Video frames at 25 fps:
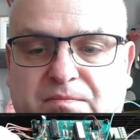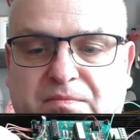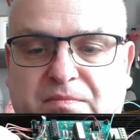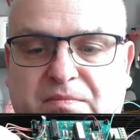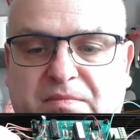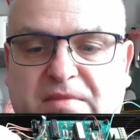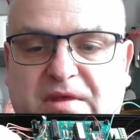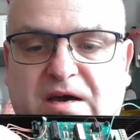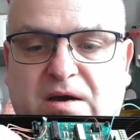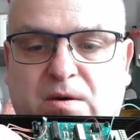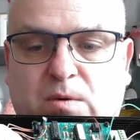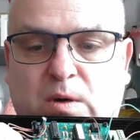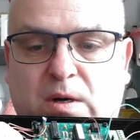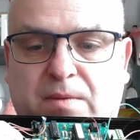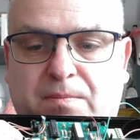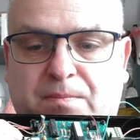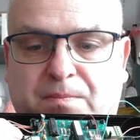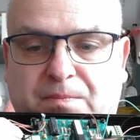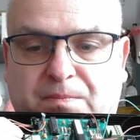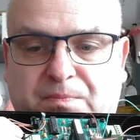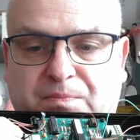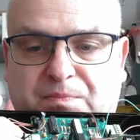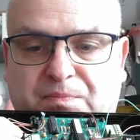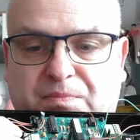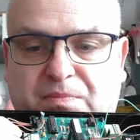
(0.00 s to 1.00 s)
that one,
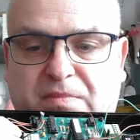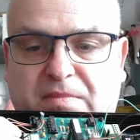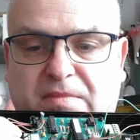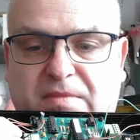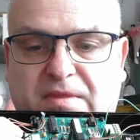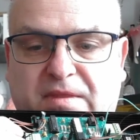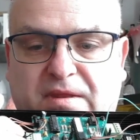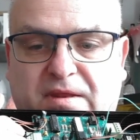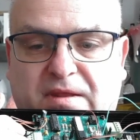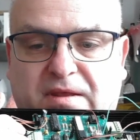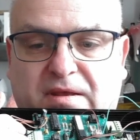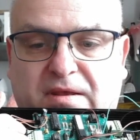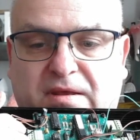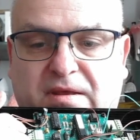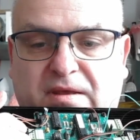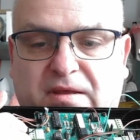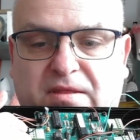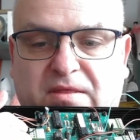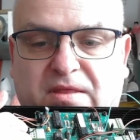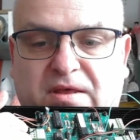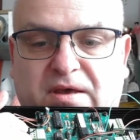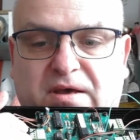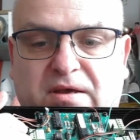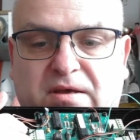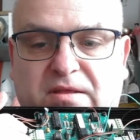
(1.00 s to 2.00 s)

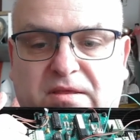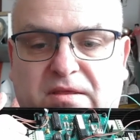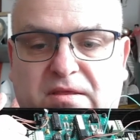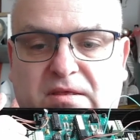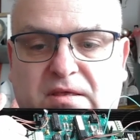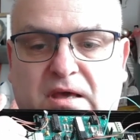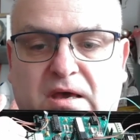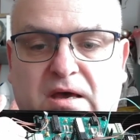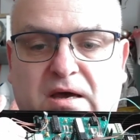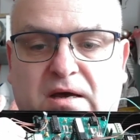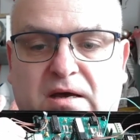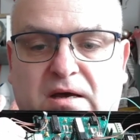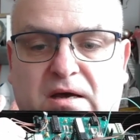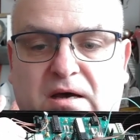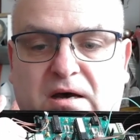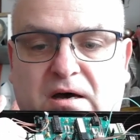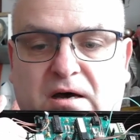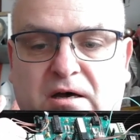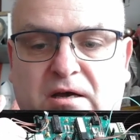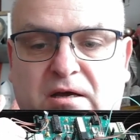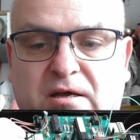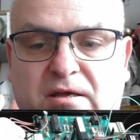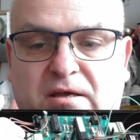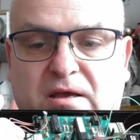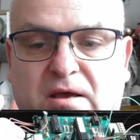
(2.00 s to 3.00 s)
that
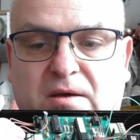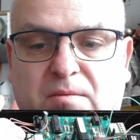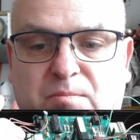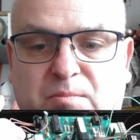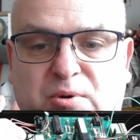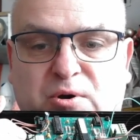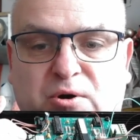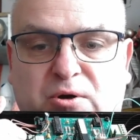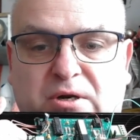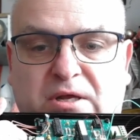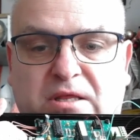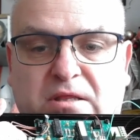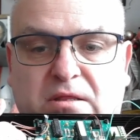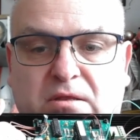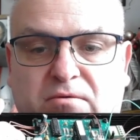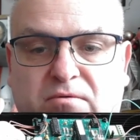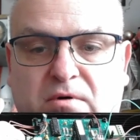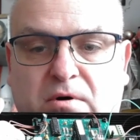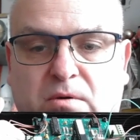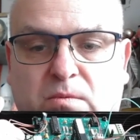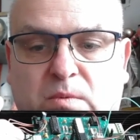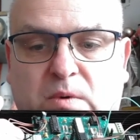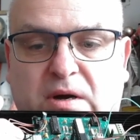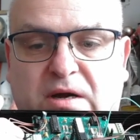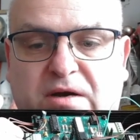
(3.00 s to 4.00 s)
I put in the
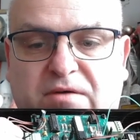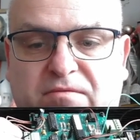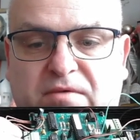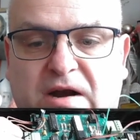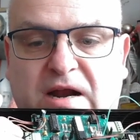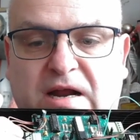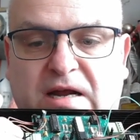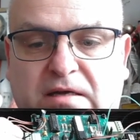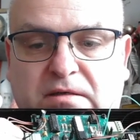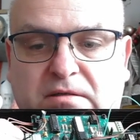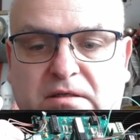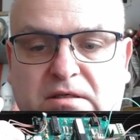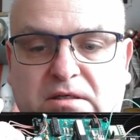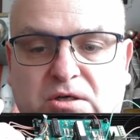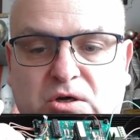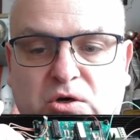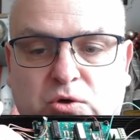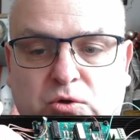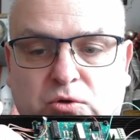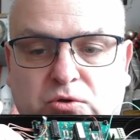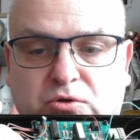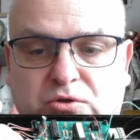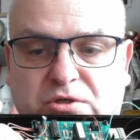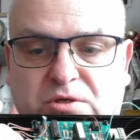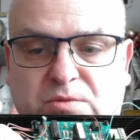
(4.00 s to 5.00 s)
wrong way round and
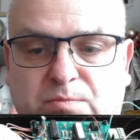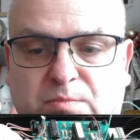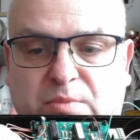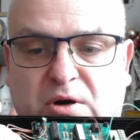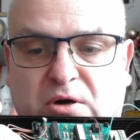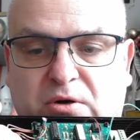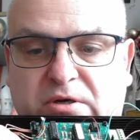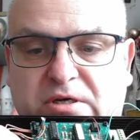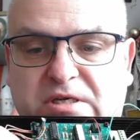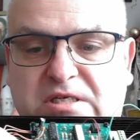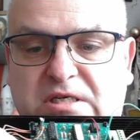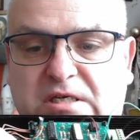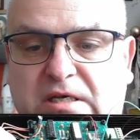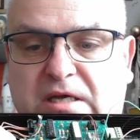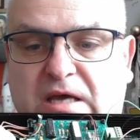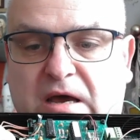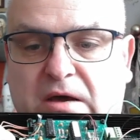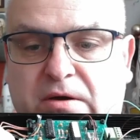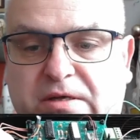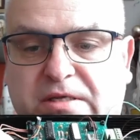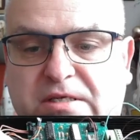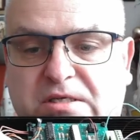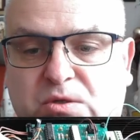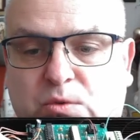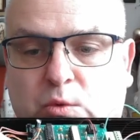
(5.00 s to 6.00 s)
caused Boris to go
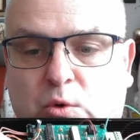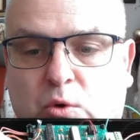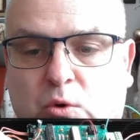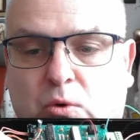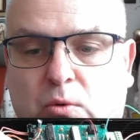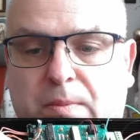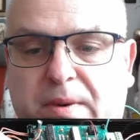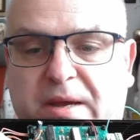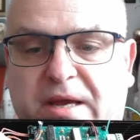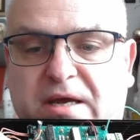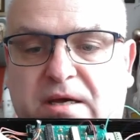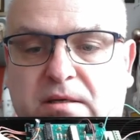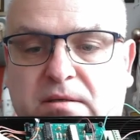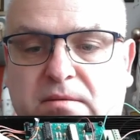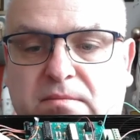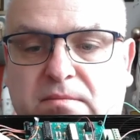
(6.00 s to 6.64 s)
into orbit.